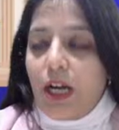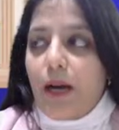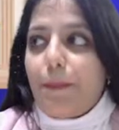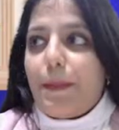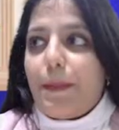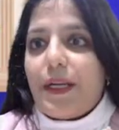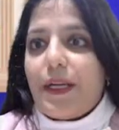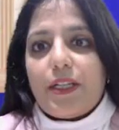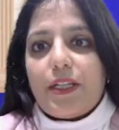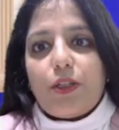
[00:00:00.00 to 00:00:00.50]

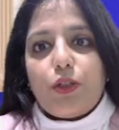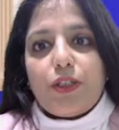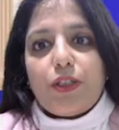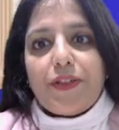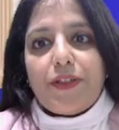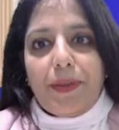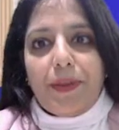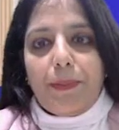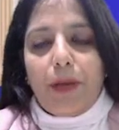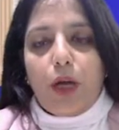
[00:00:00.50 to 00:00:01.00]

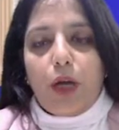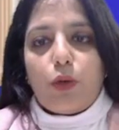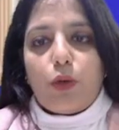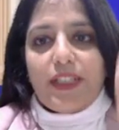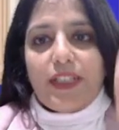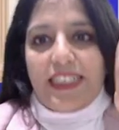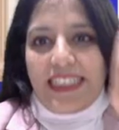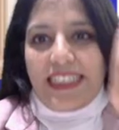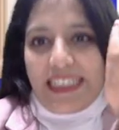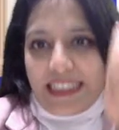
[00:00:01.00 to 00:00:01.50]
particular amount,
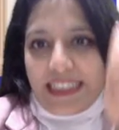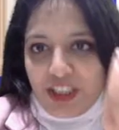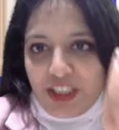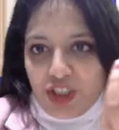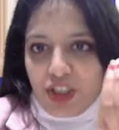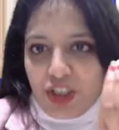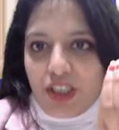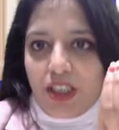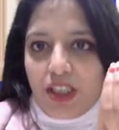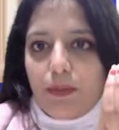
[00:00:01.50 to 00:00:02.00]

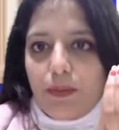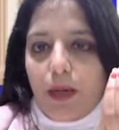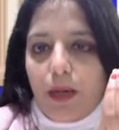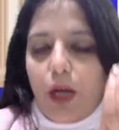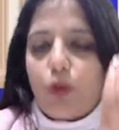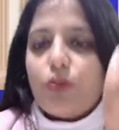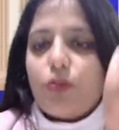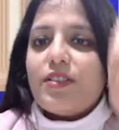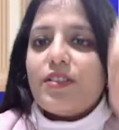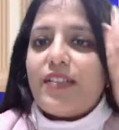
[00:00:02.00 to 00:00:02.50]
initial
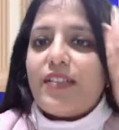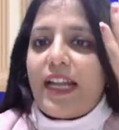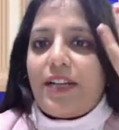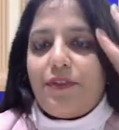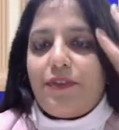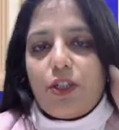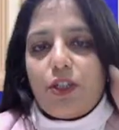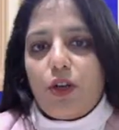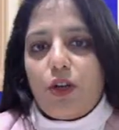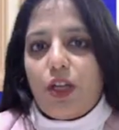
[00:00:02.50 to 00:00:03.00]
amount, that
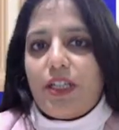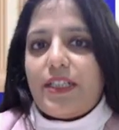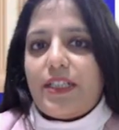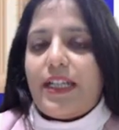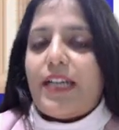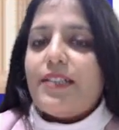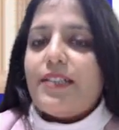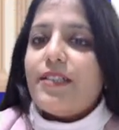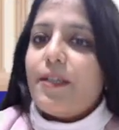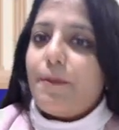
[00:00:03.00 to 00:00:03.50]
we call it
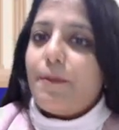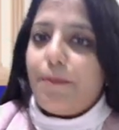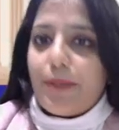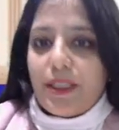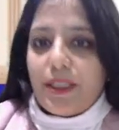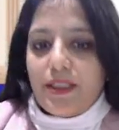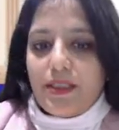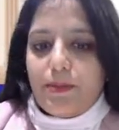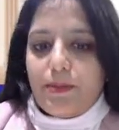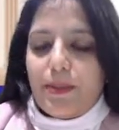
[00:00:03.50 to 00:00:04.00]
as
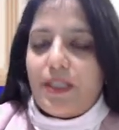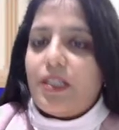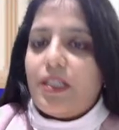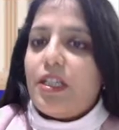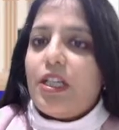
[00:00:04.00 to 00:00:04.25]
principal.